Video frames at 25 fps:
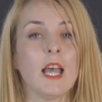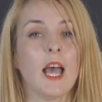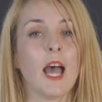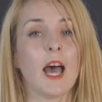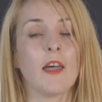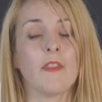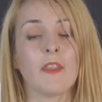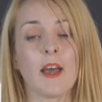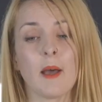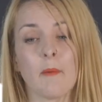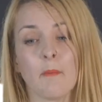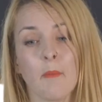
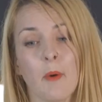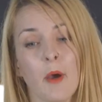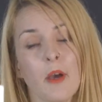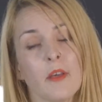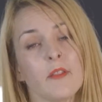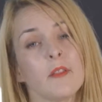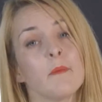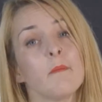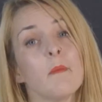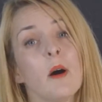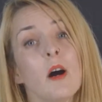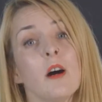And
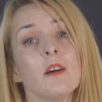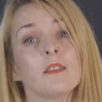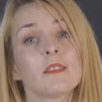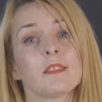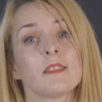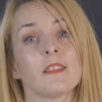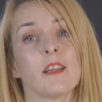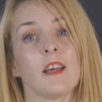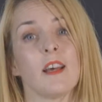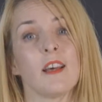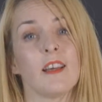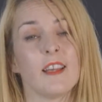the
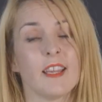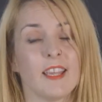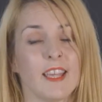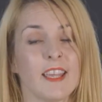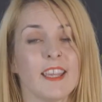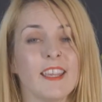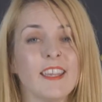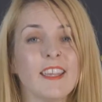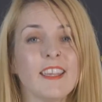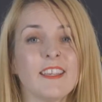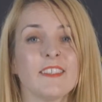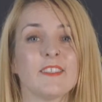master,
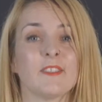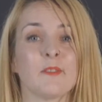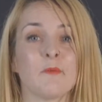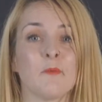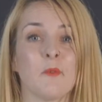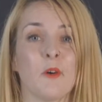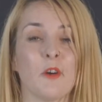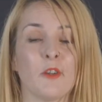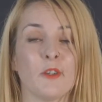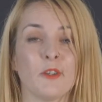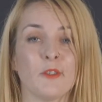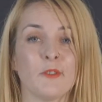he is the
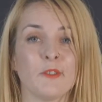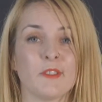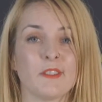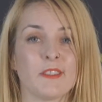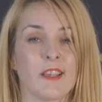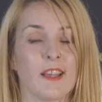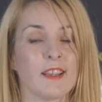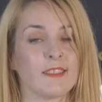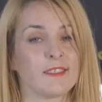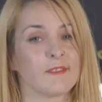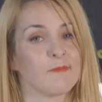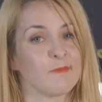one who
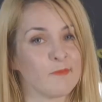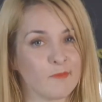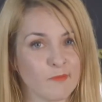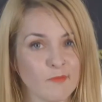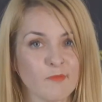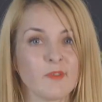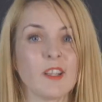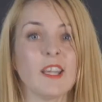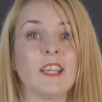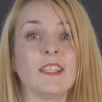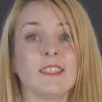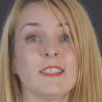says
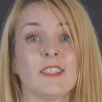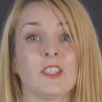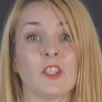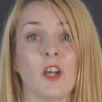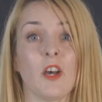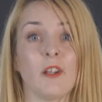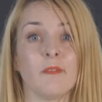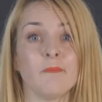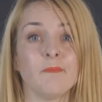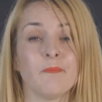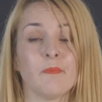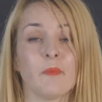it's
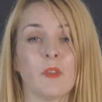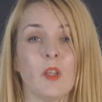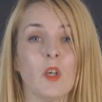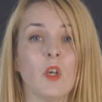done.